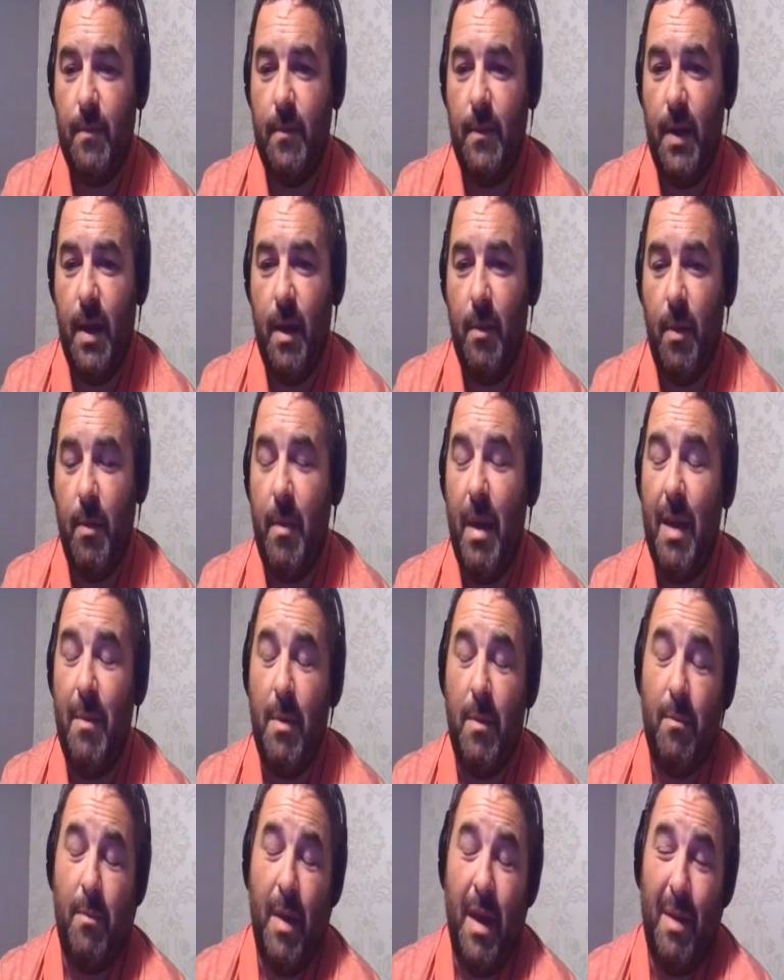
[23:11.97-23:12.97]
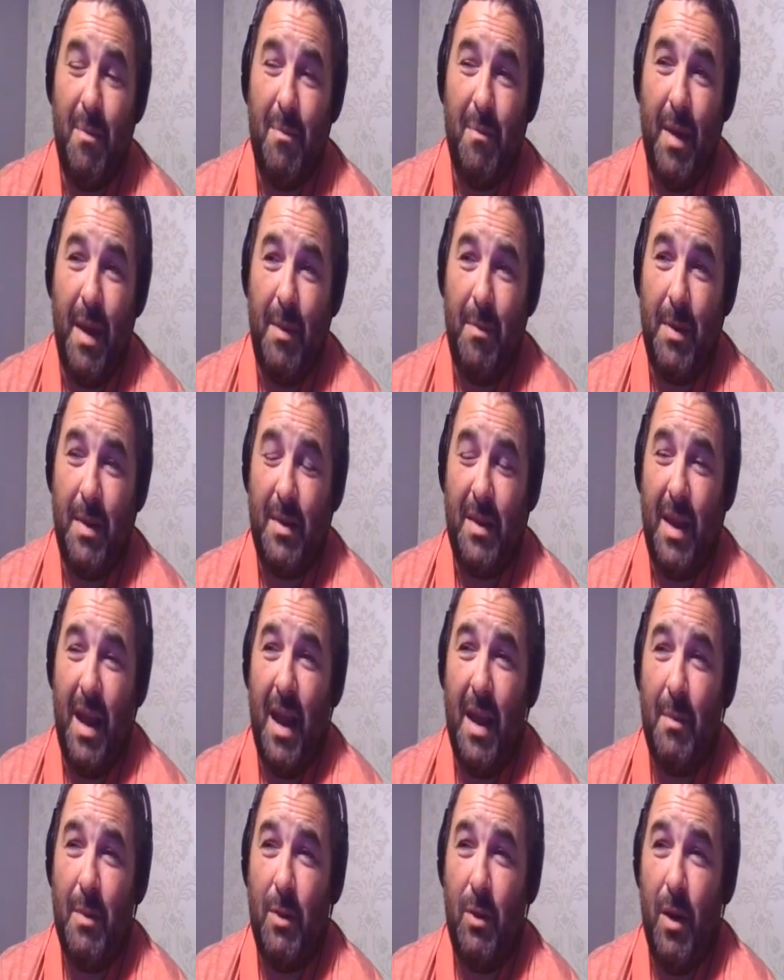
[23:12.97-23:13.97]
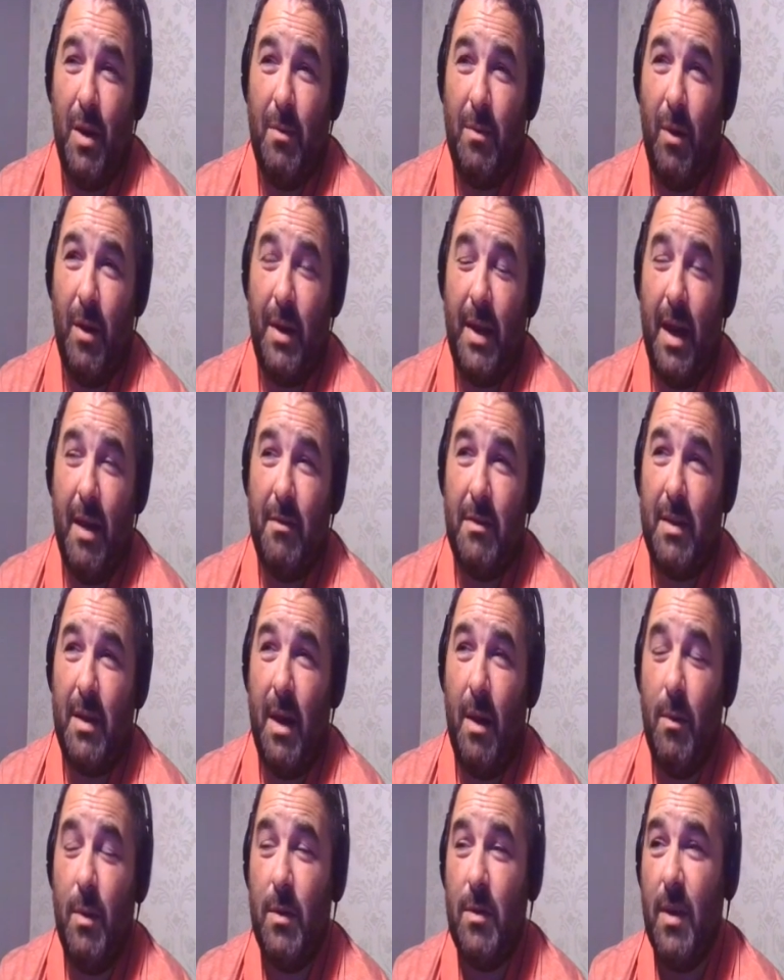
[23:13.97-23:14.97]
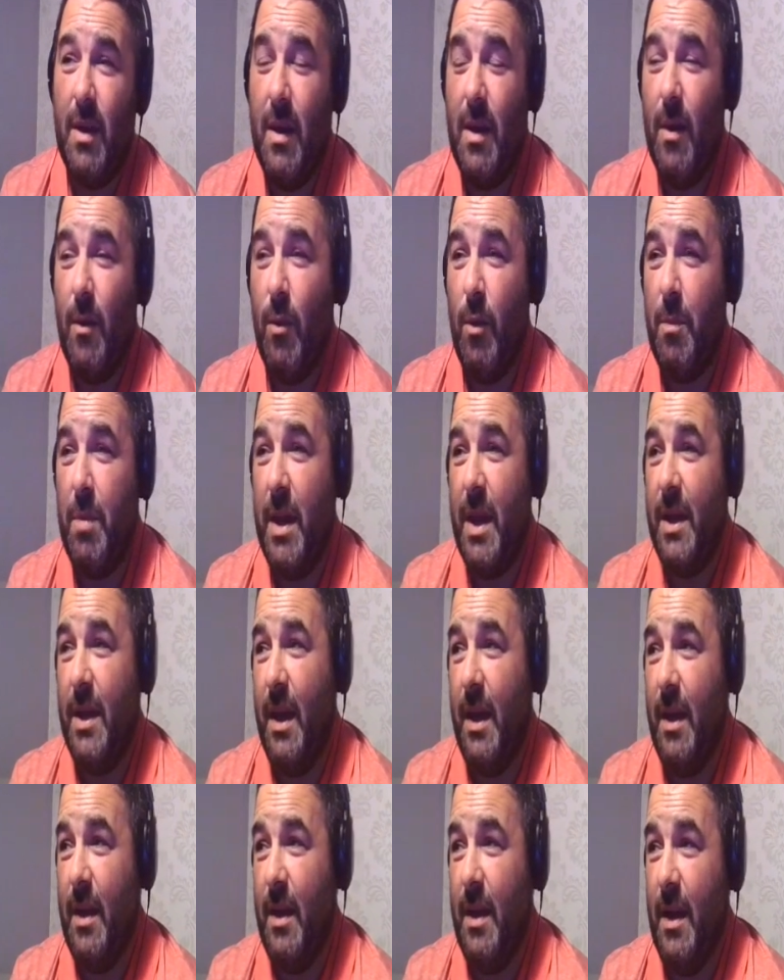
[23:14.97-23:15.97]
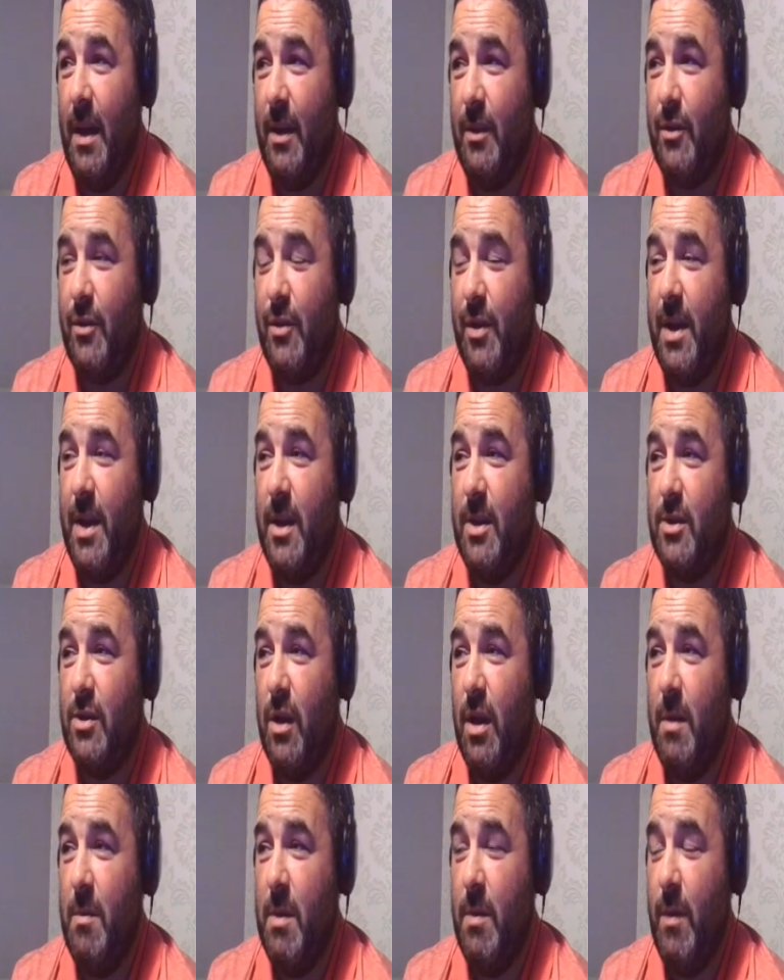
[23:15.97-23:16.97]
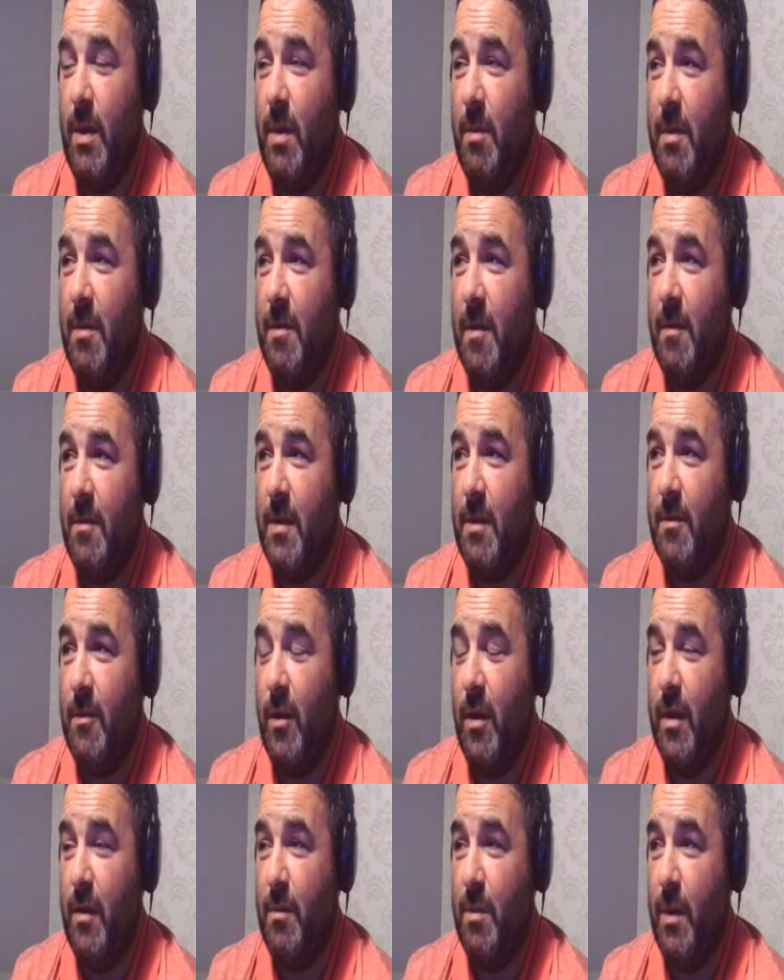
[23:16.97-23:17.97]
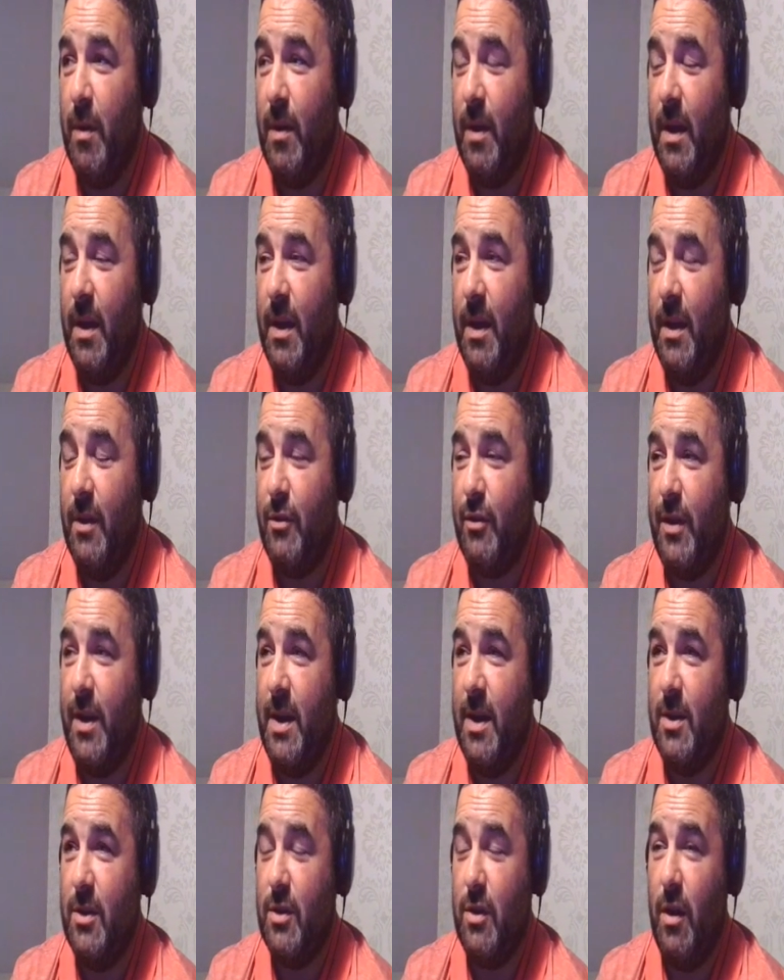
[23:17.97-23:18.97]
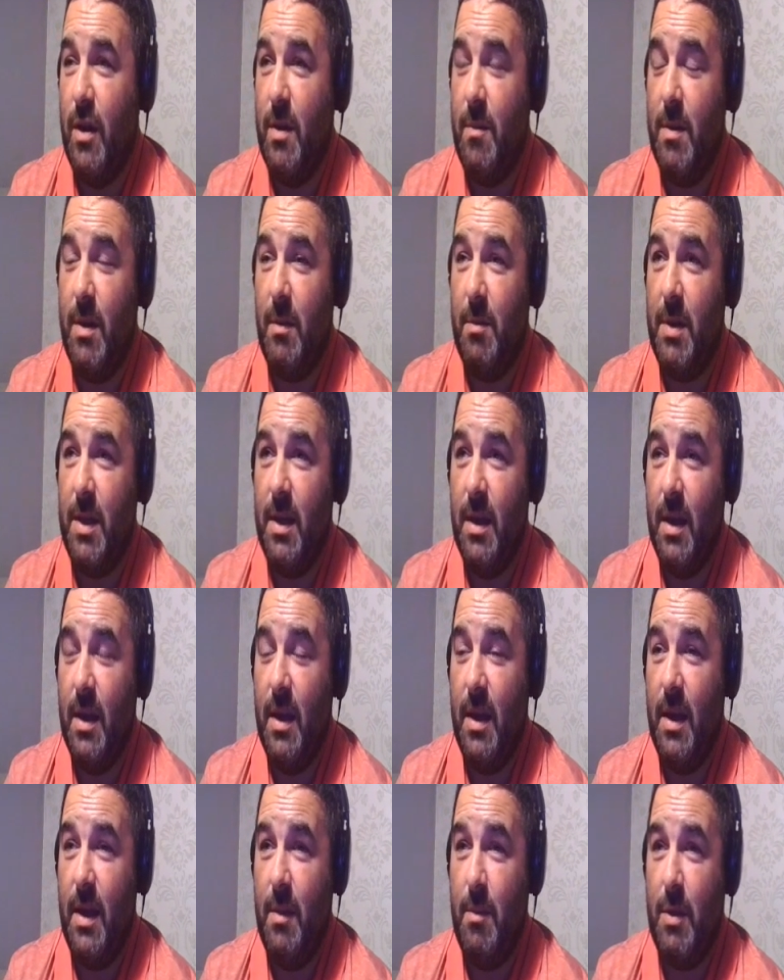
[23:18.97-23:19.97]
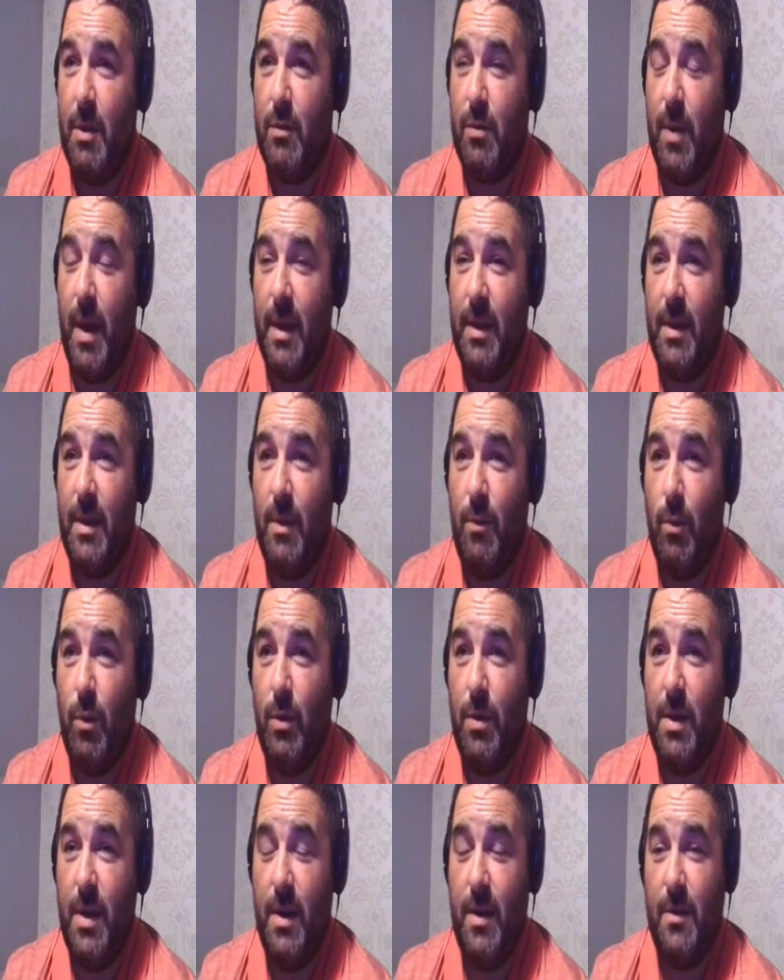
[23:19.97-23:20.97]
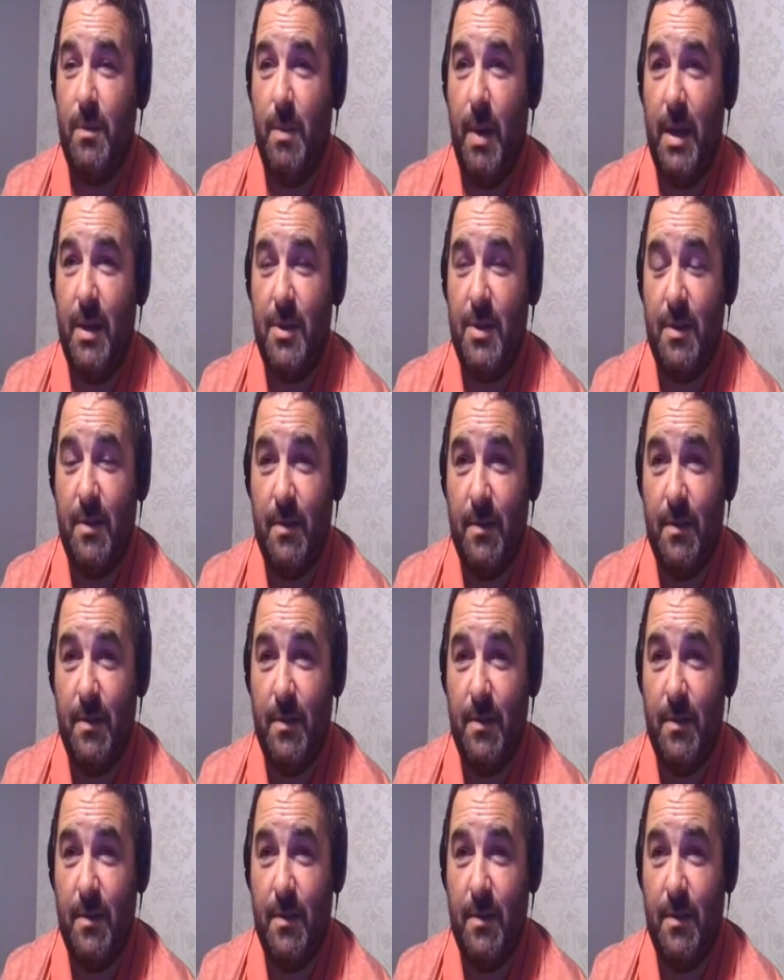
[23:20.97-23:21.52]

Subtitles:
Yeah, but maybe the argument I'd have to that would be that in 3 years' time he will be 55, but in 3 years' time he'll be 21 years managing.